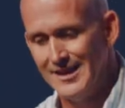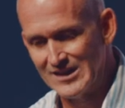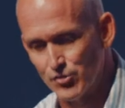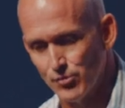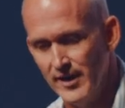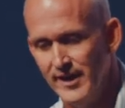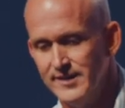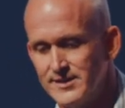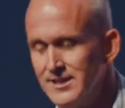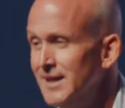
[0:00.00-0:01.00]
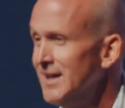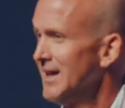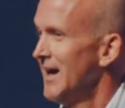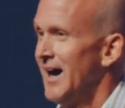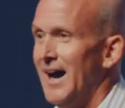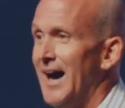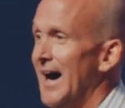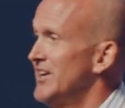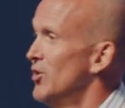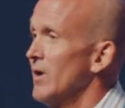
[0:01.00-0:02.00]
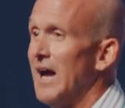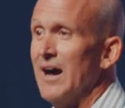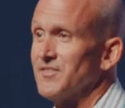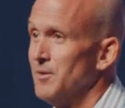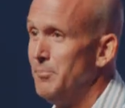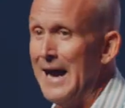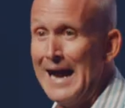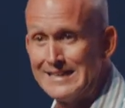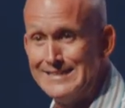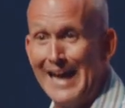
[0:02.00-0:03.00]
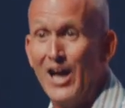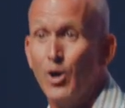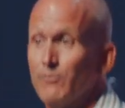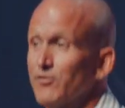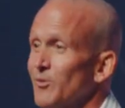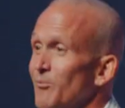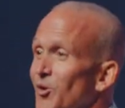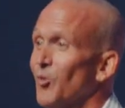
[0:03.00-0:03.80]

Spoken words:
and grace, I don't have to back down from the